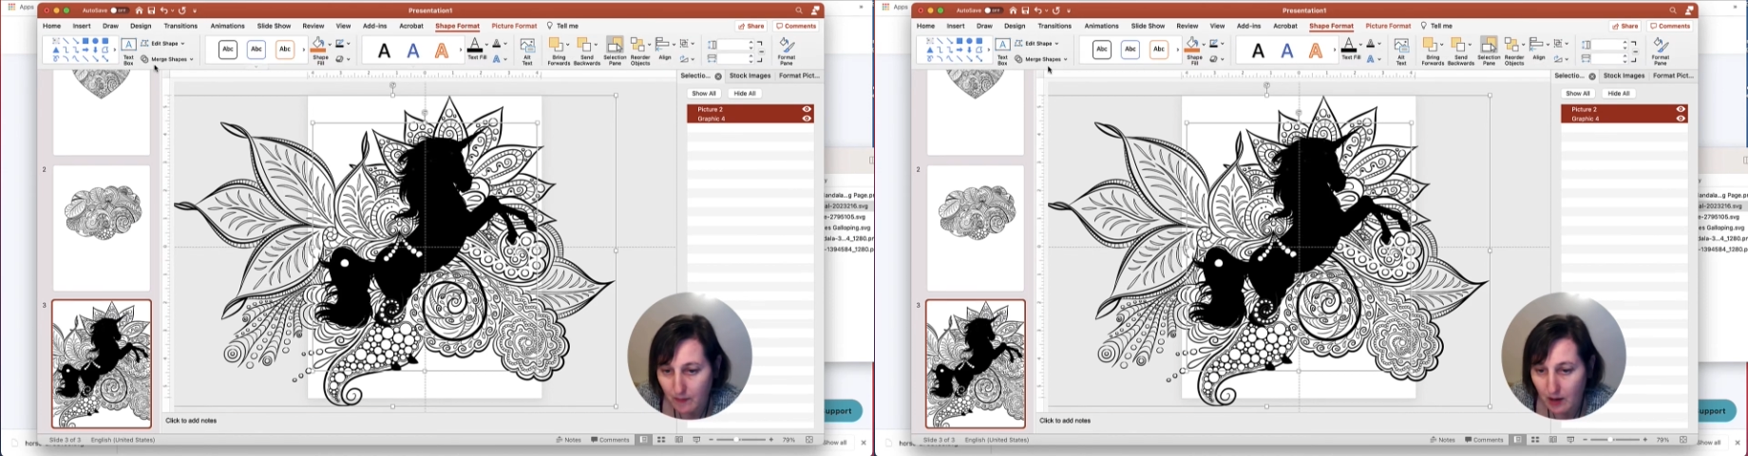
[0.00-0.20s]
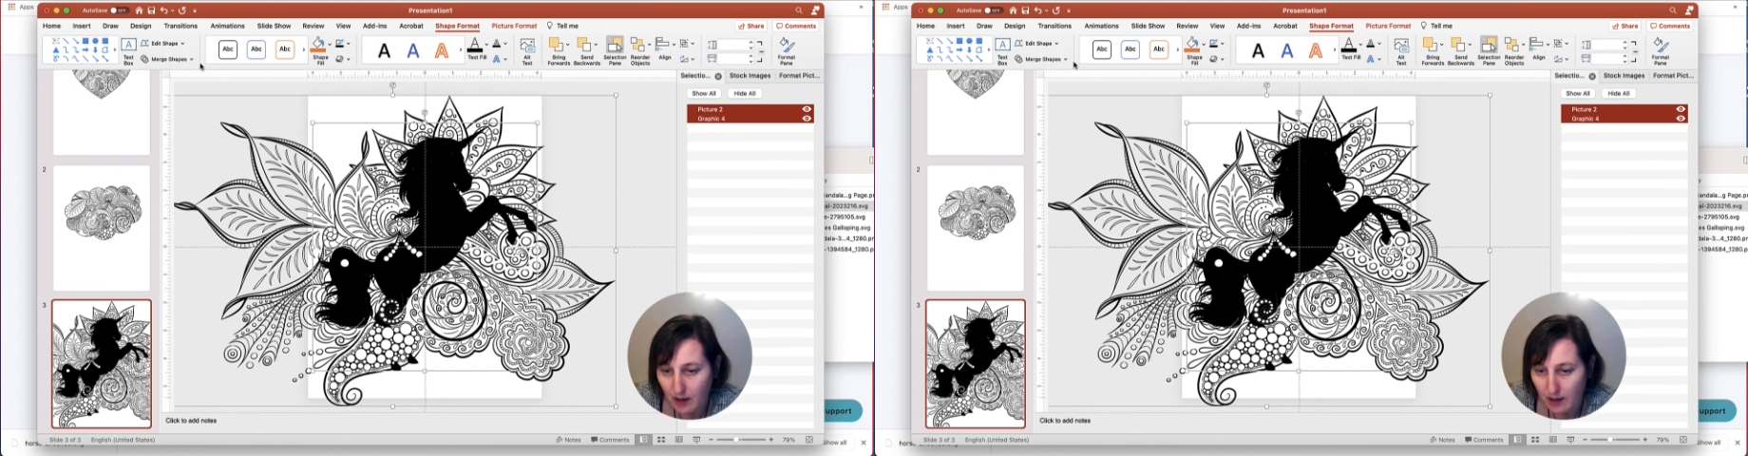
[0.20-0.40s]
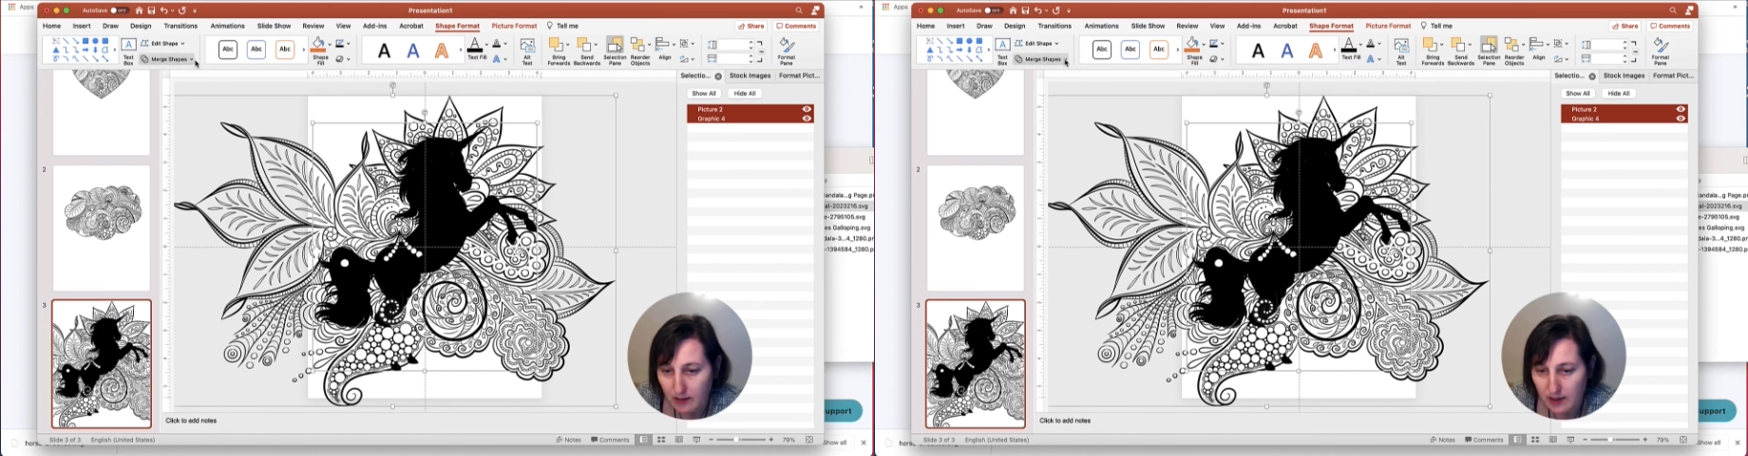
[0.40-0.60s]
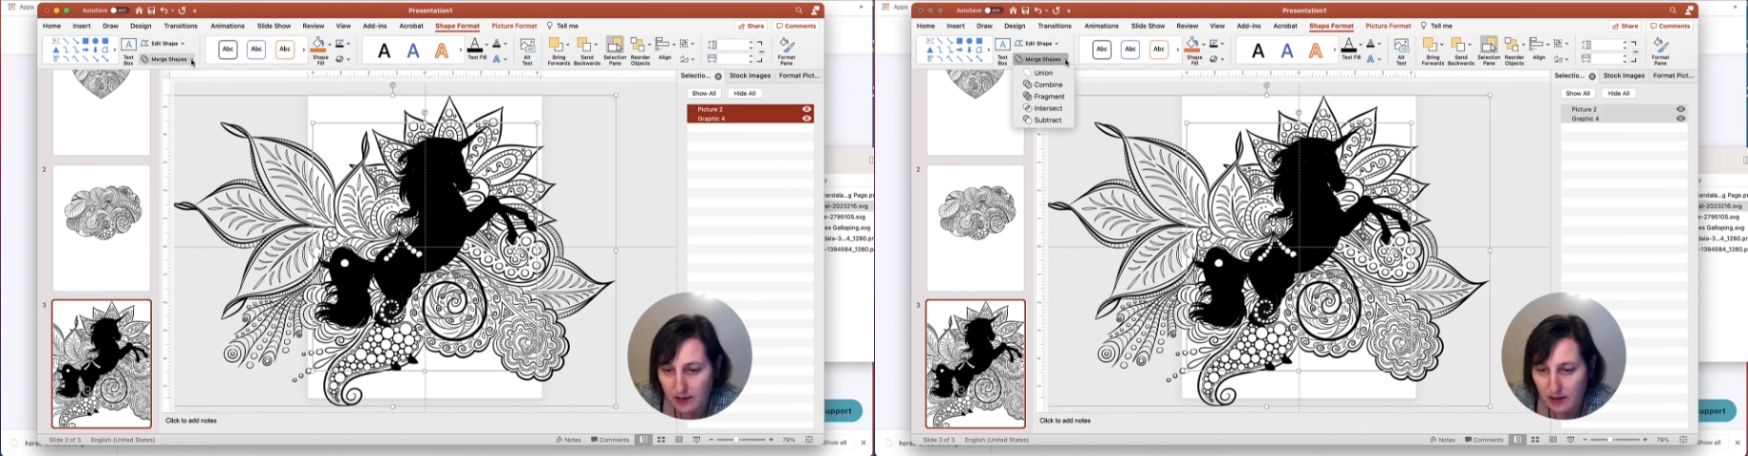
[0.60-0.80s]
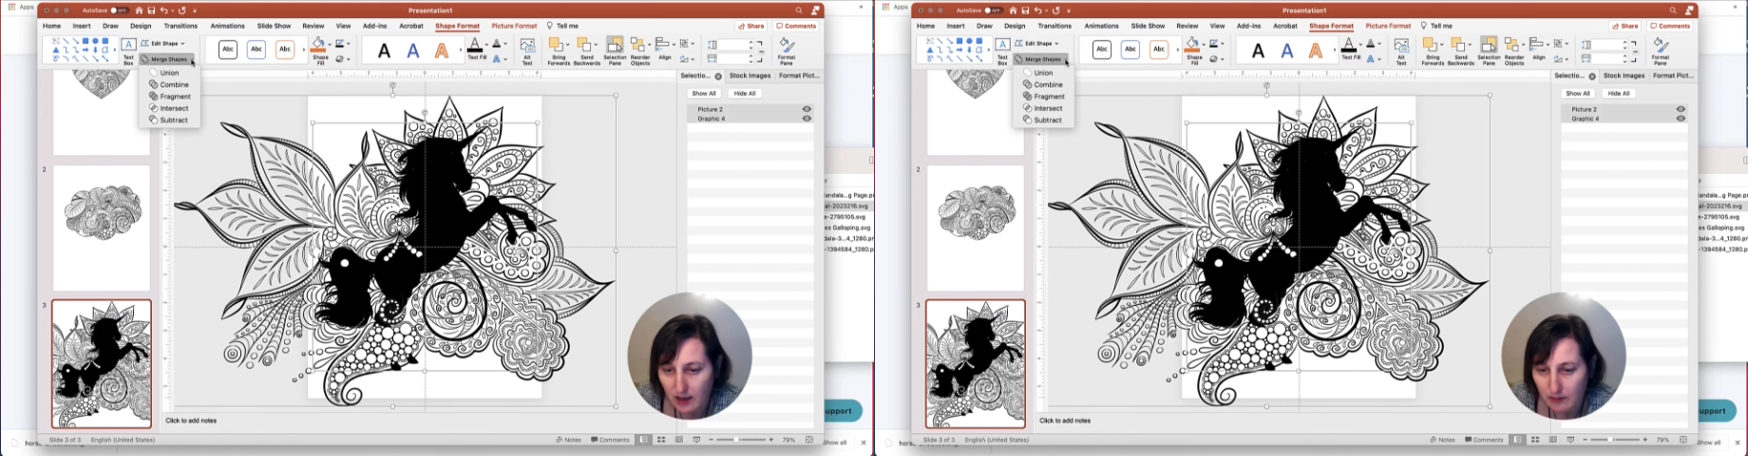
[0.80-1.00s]
and this
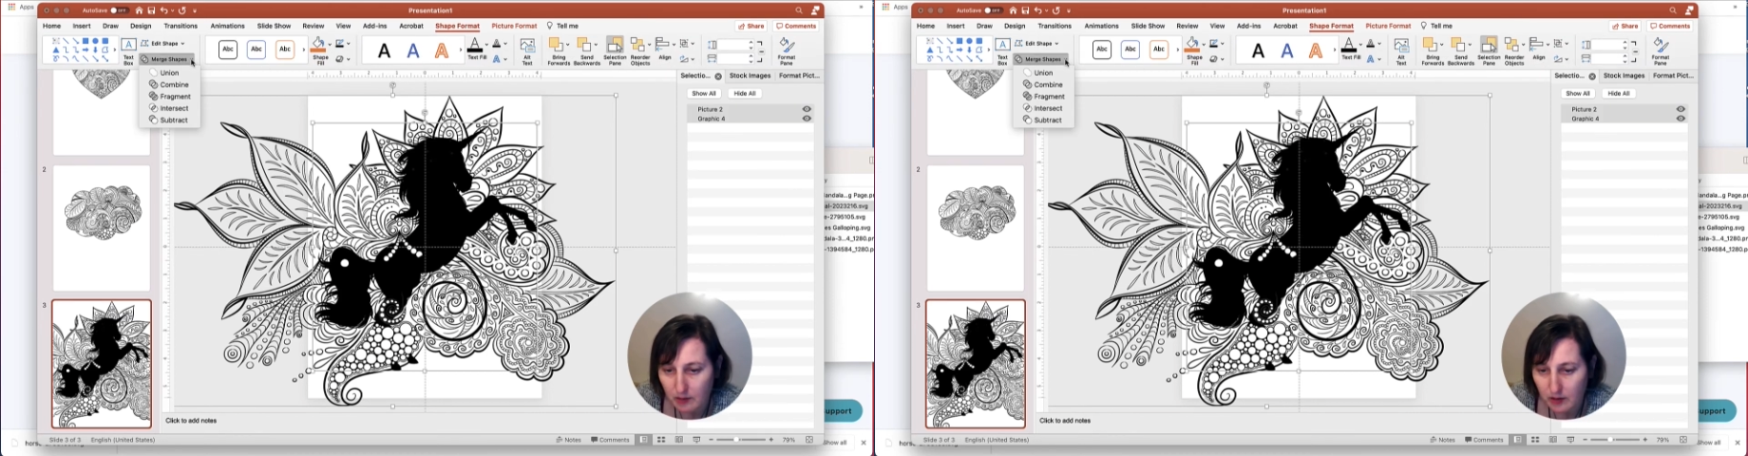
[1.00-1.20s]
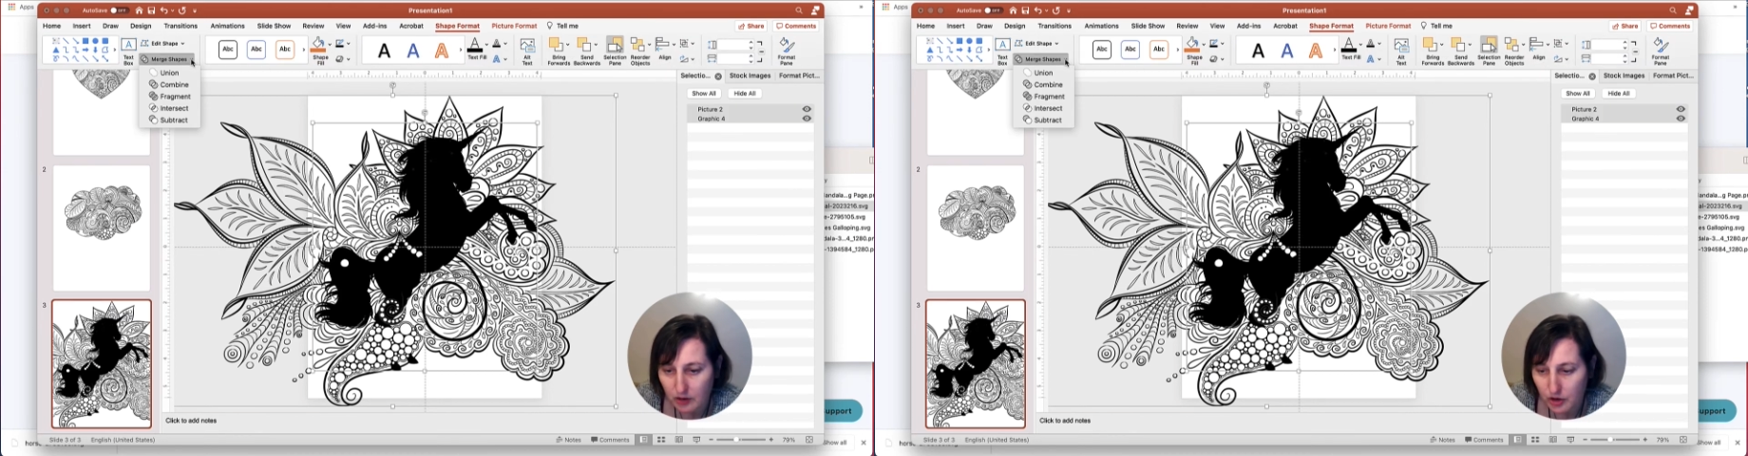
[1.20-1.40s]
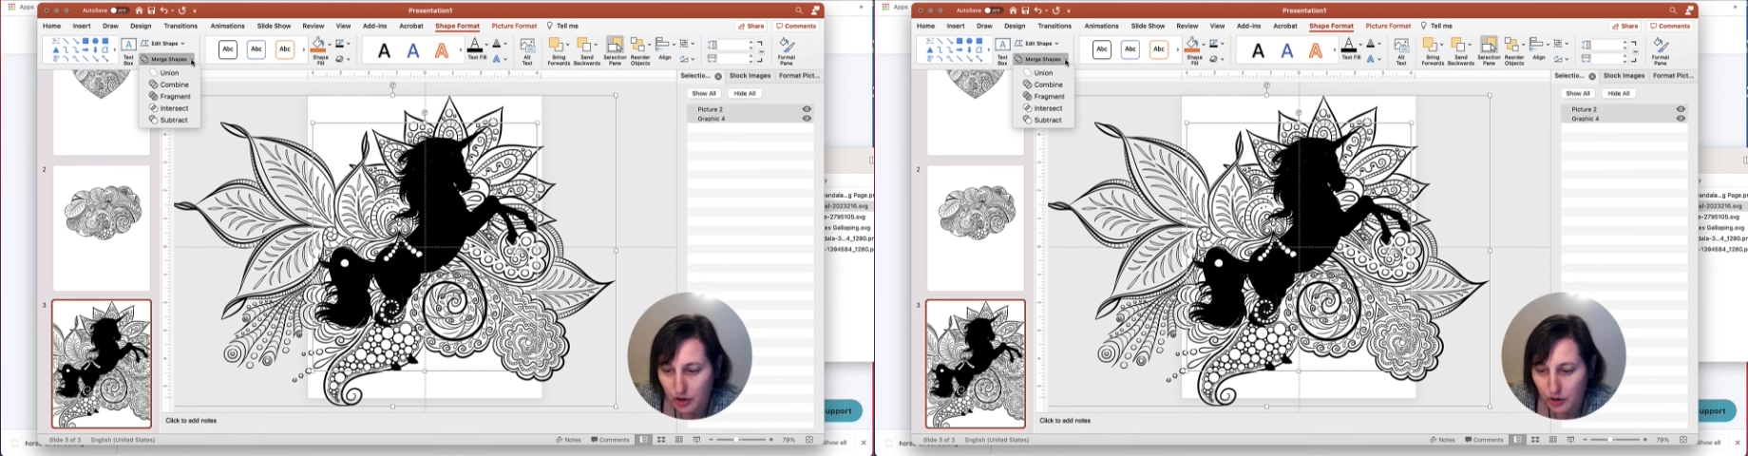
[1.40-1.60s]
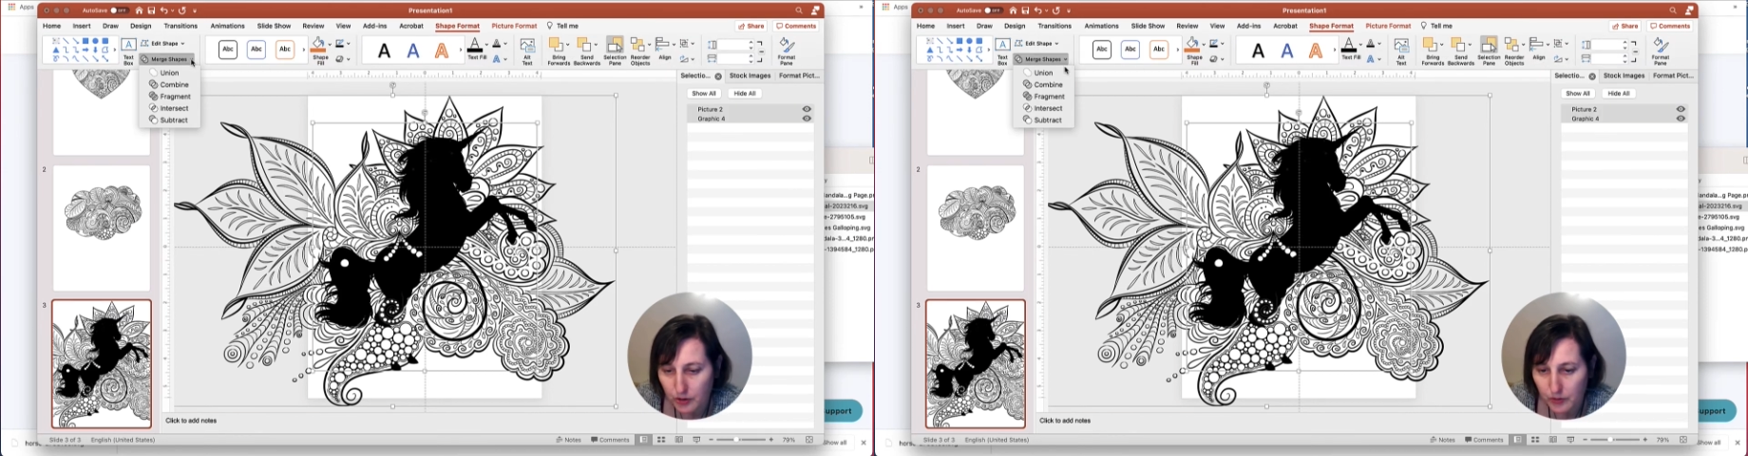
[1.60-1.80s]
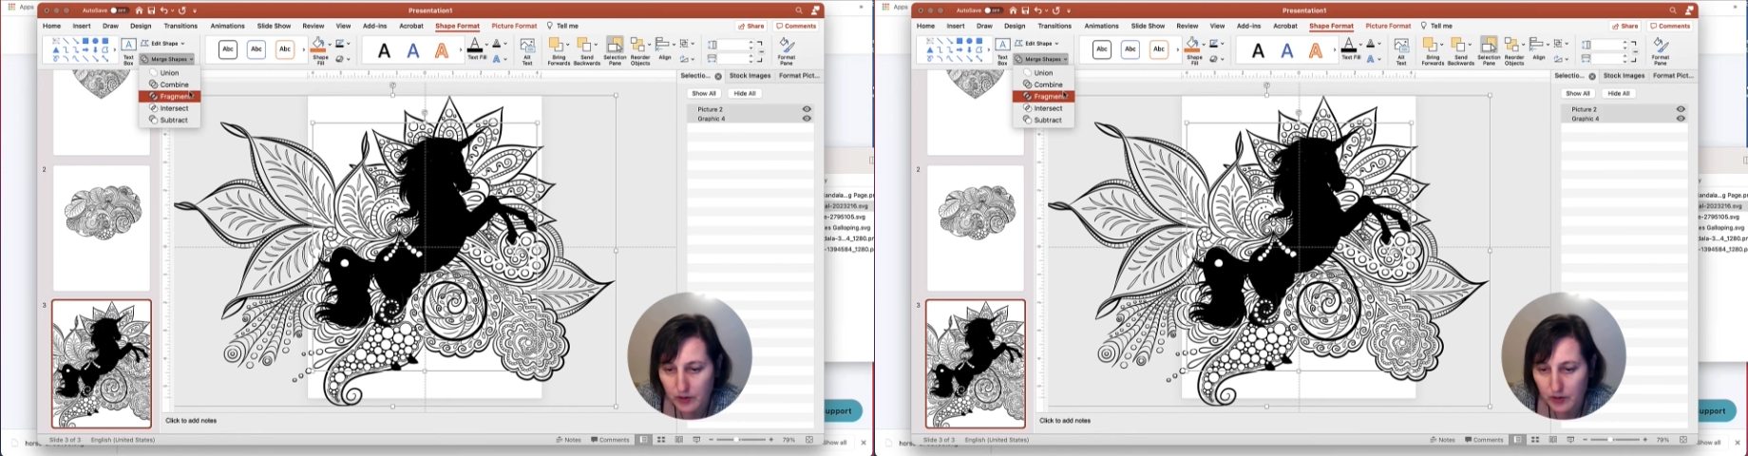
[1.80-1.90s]
time I'm going to choose